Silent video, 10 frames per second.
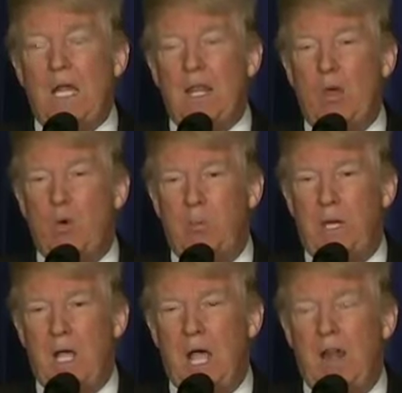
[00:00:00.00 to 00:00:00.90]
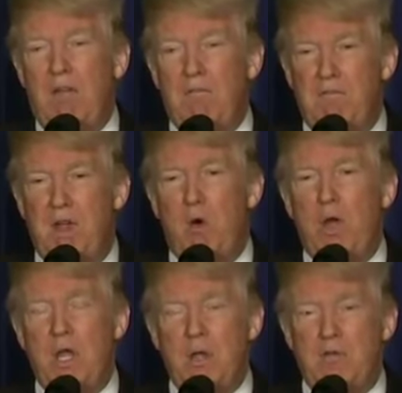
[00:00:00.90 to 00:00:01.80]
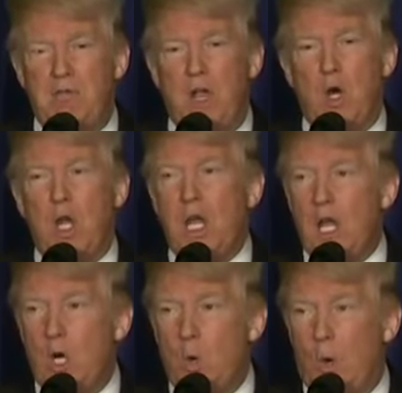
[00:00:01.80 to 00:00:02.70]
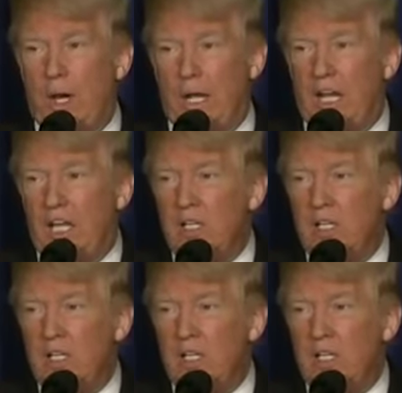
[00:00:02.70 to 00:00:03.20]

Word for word: They will be gone very, very quickly.